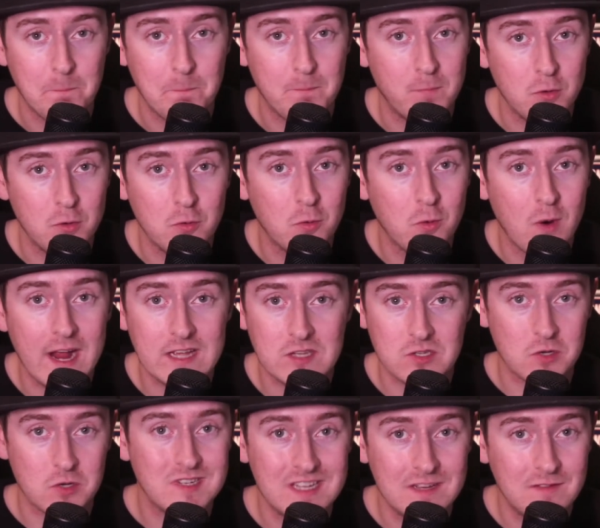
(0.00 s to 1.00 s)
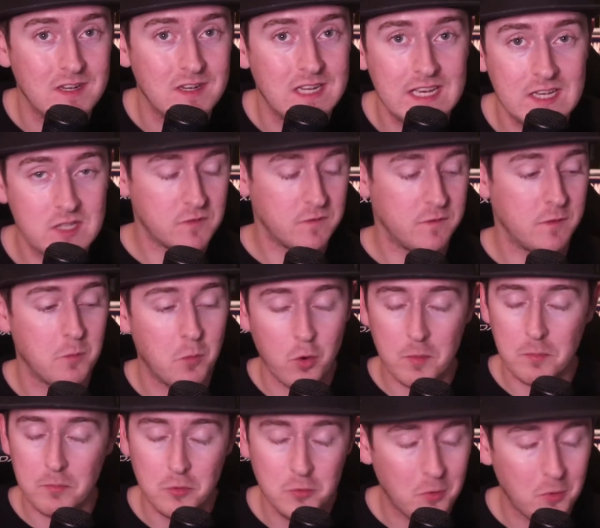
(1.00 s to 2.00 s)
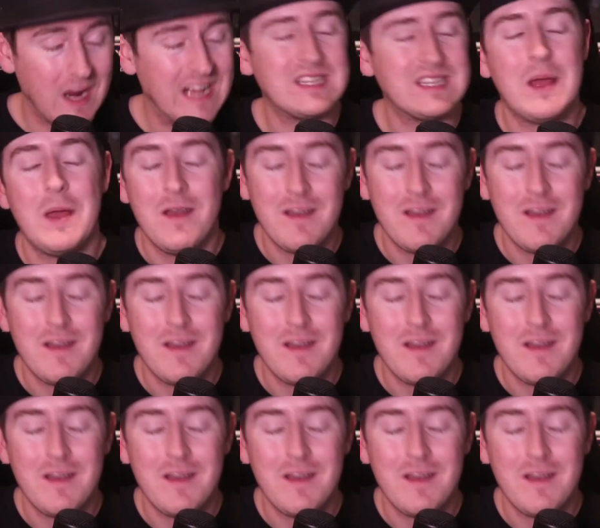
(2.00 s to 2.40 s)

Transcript: Blu-rays or DVDs for more Blu-rays